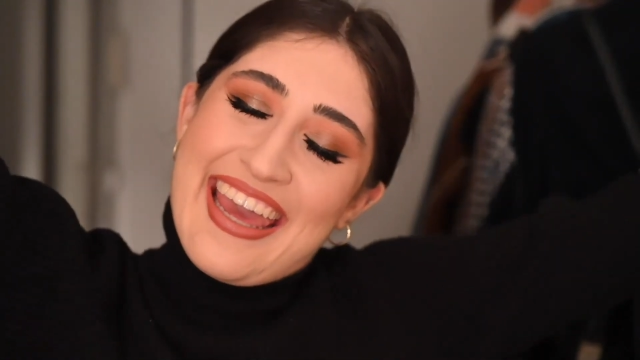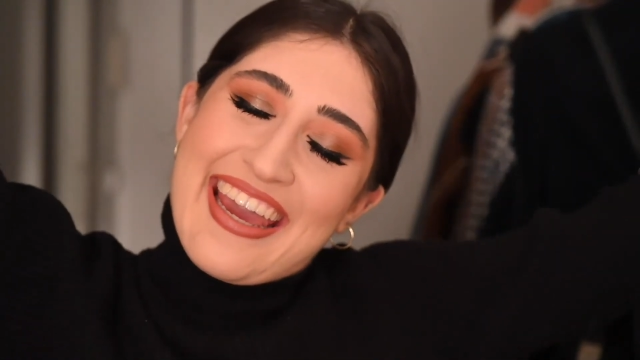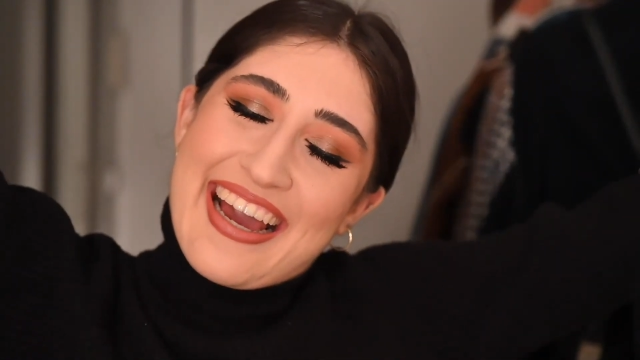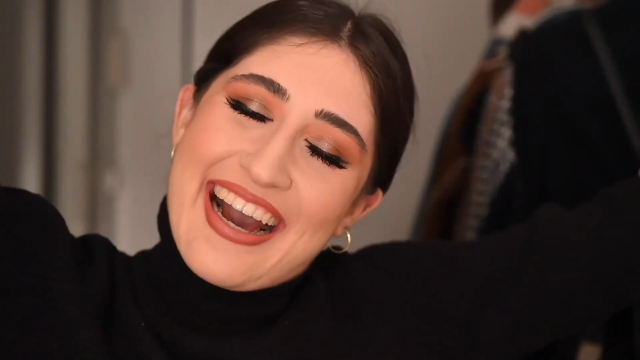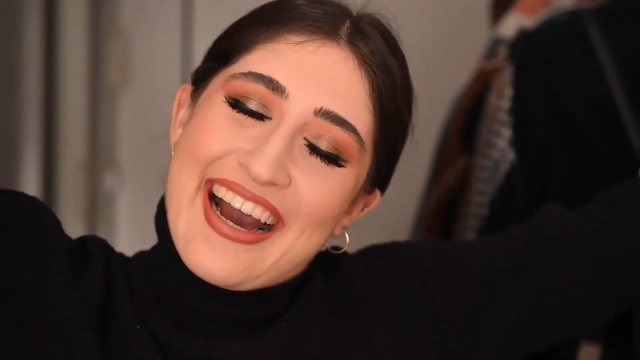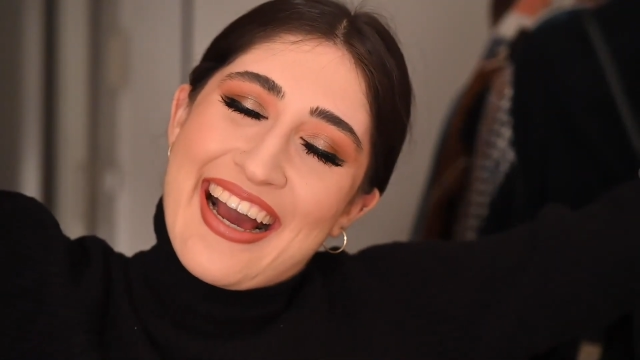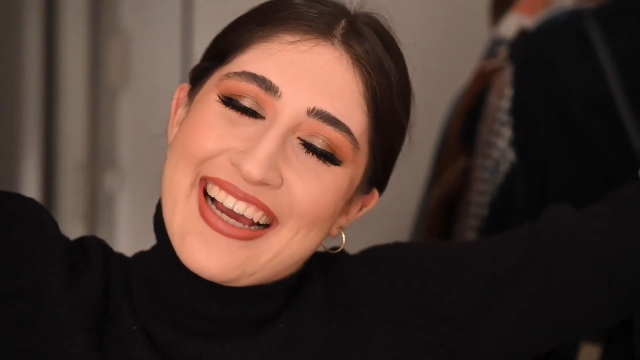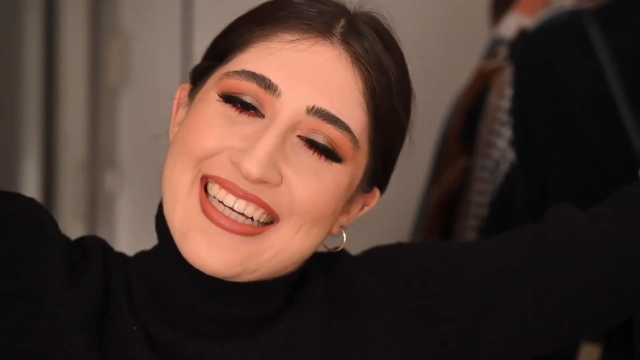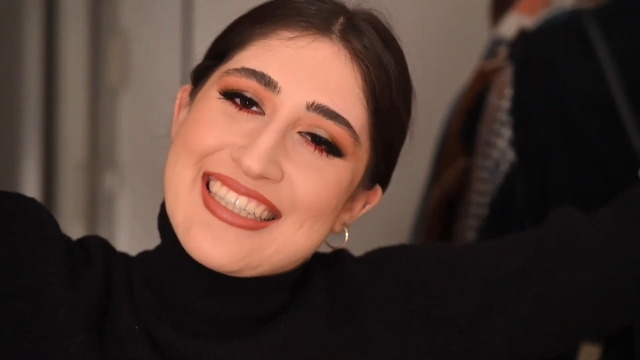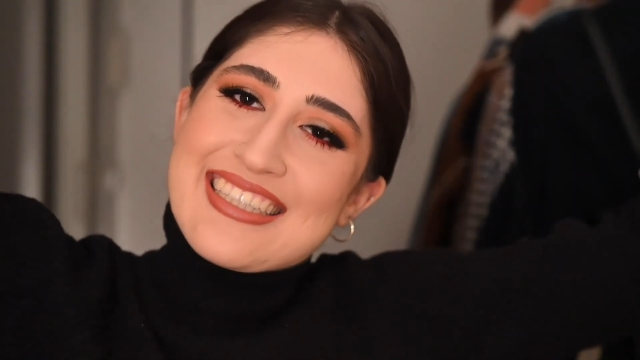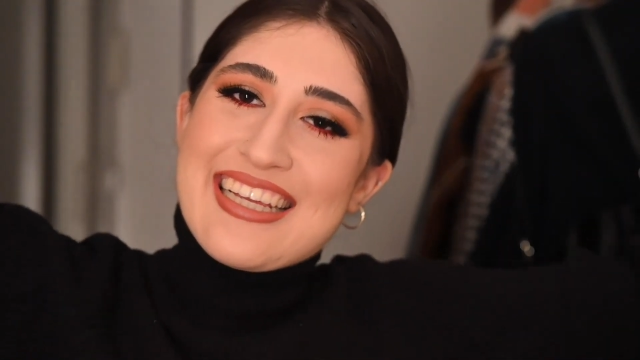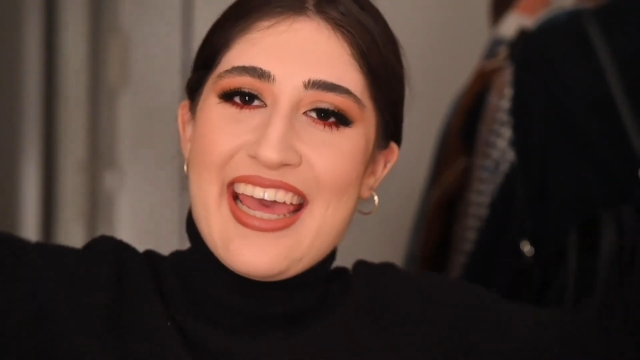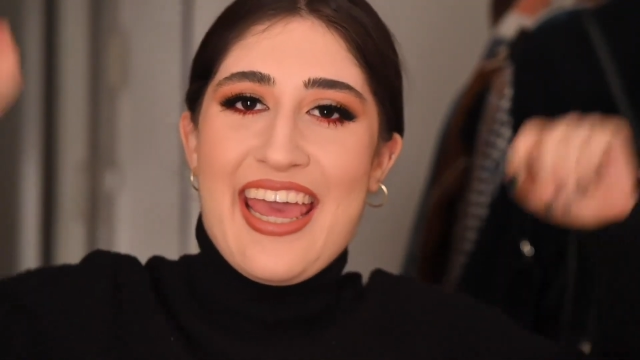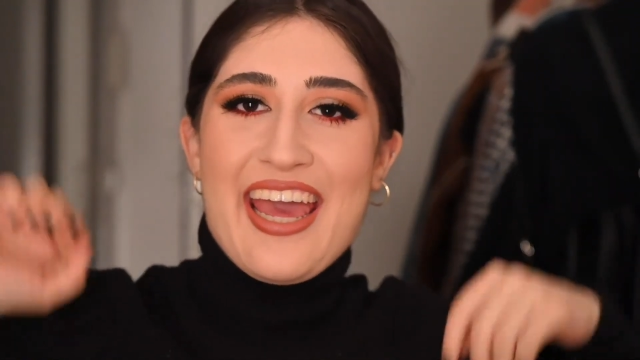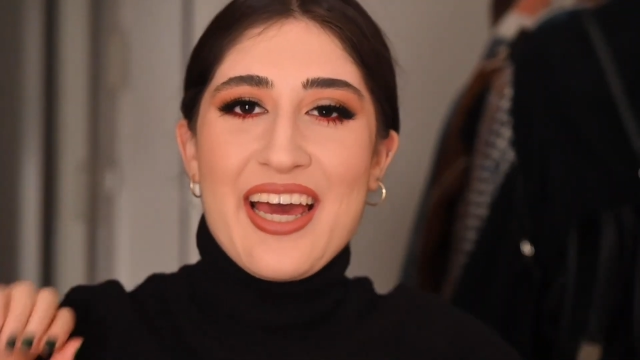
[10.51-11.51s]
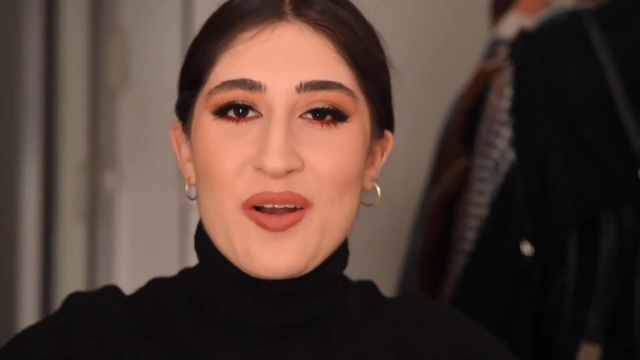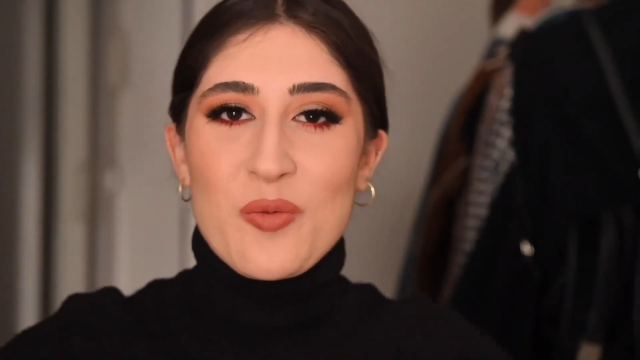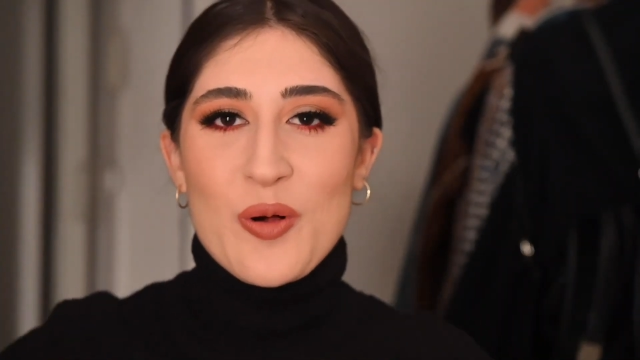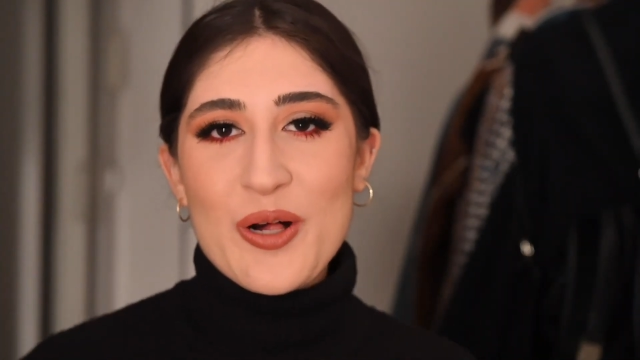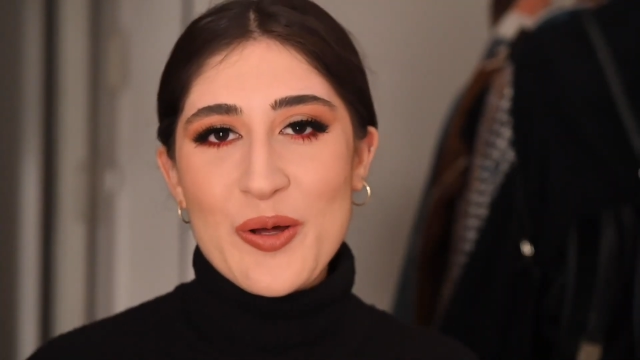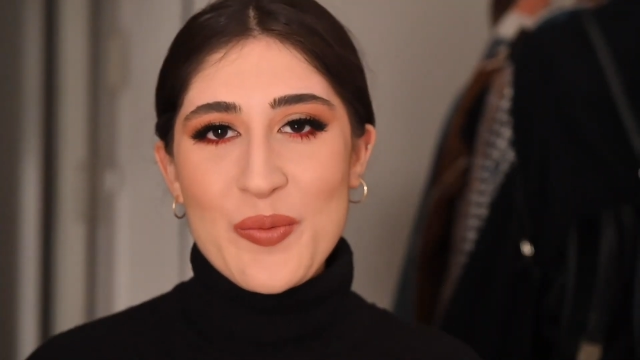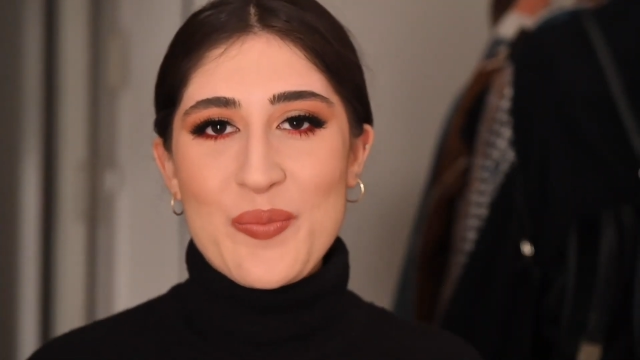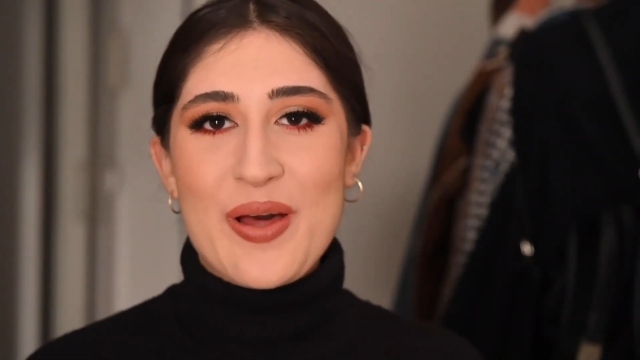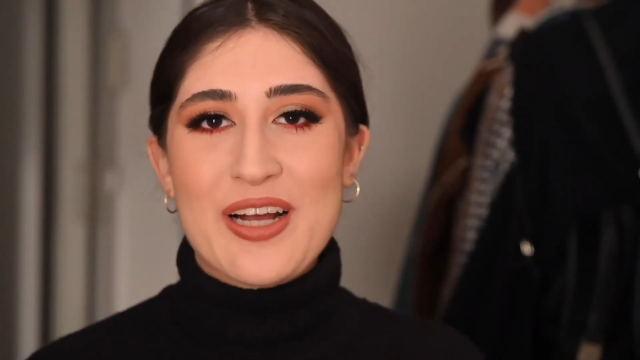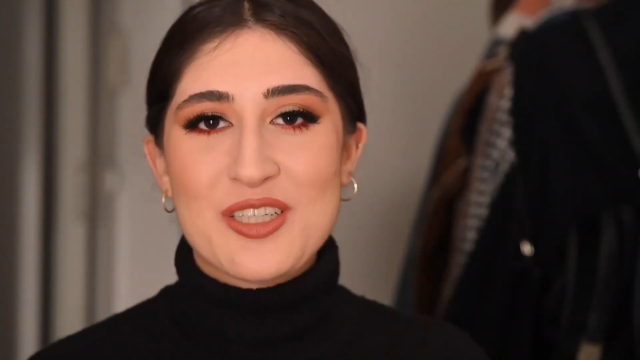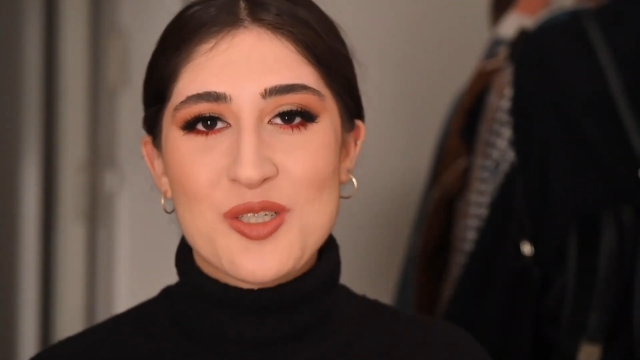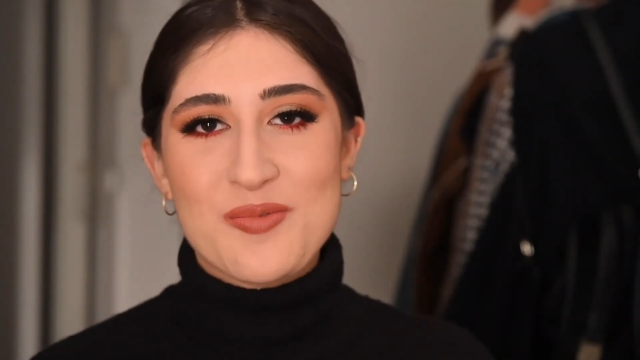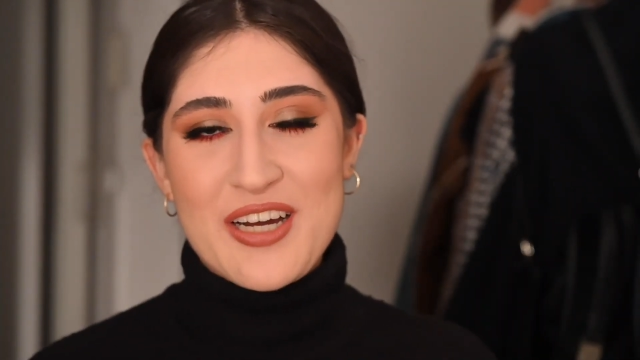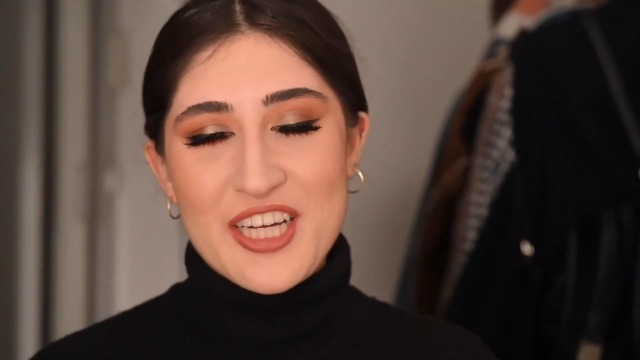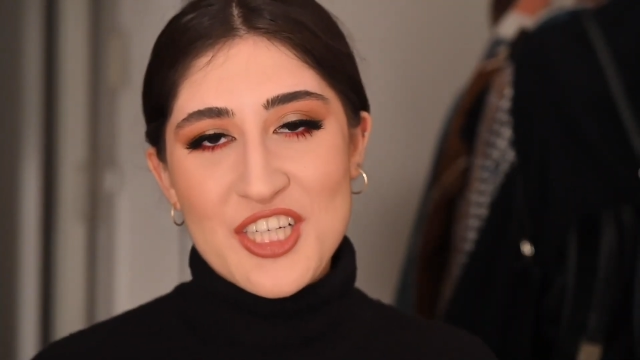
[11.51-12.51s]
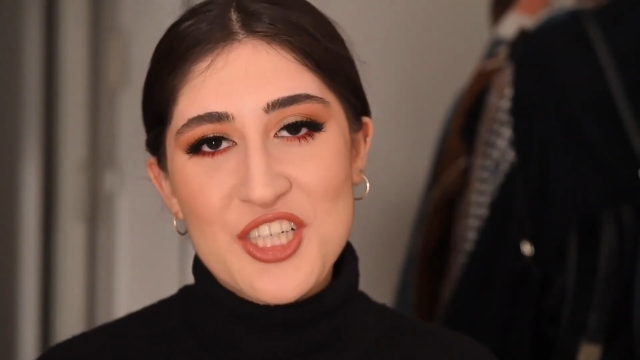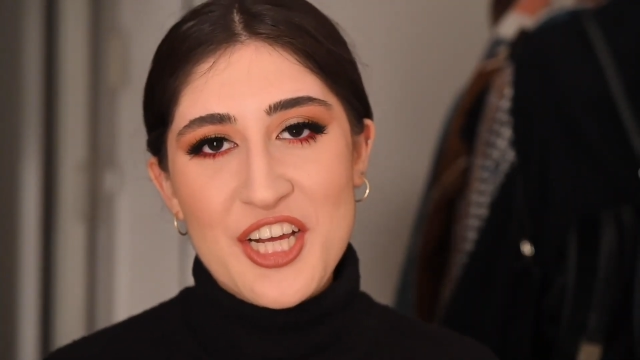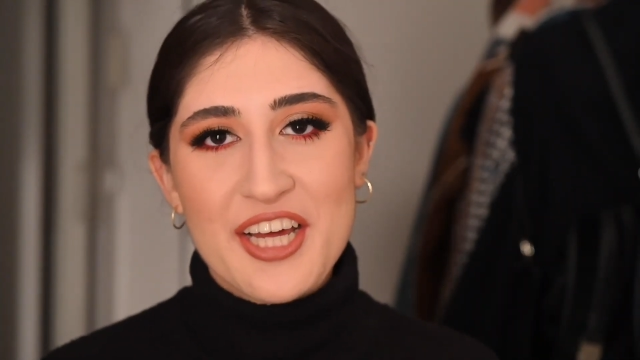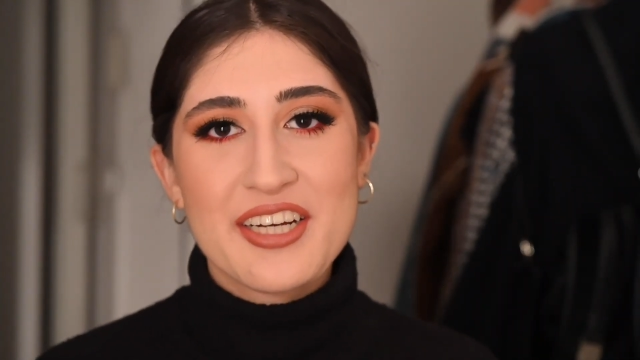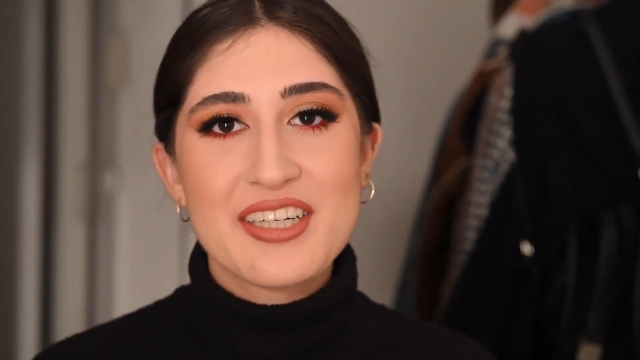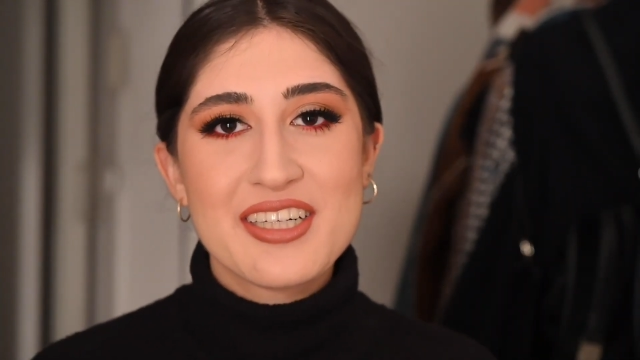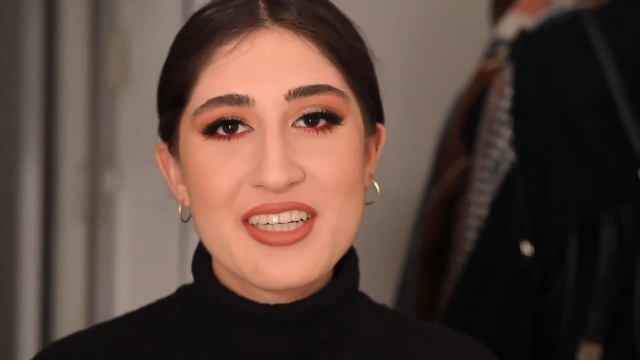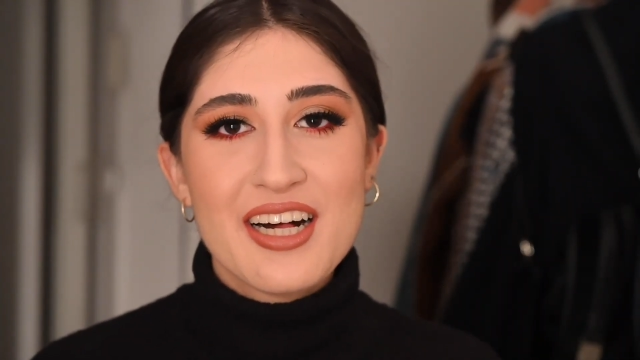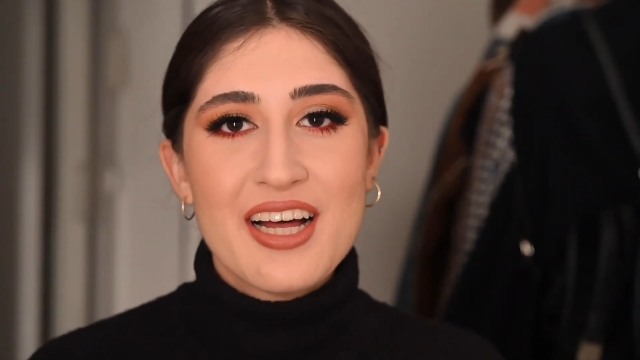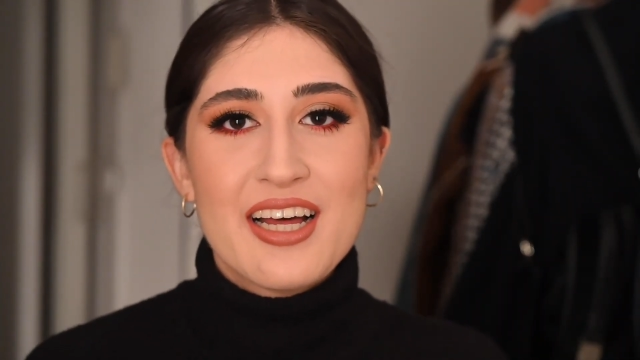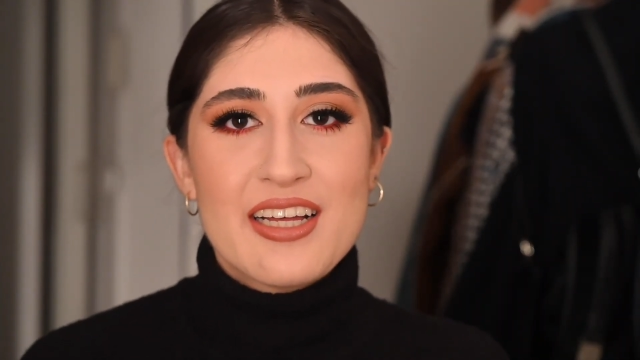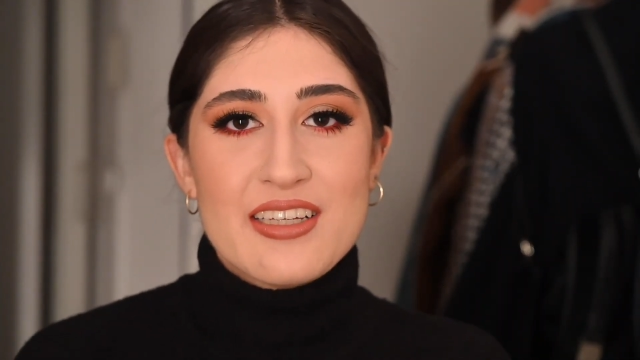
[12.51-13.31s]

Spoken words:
Hey guys, and welcome back to my channel.